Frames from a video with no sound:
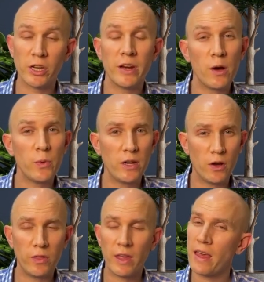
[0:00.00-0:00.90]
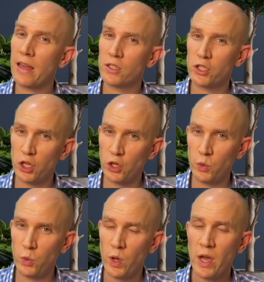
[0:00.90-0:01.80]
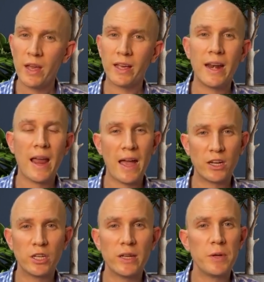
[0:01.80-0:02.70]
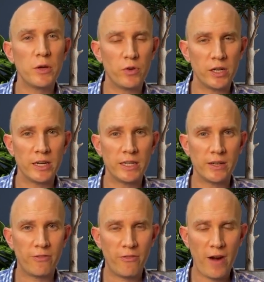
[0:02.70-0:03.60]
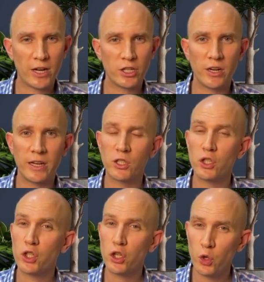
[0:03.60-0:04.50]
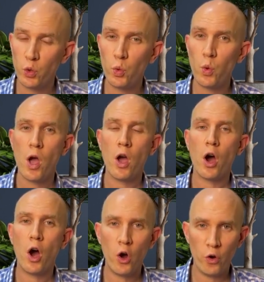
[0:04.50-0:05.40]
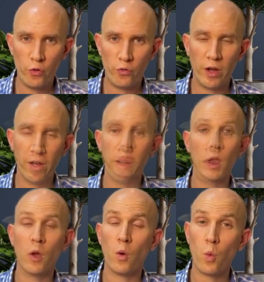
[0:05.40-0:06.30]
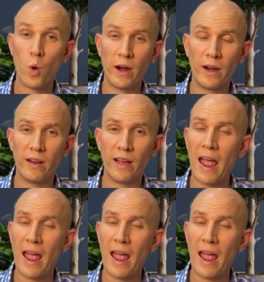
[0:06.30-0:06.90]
So now we know that that 2 can actually be written as a fraction as 2/1,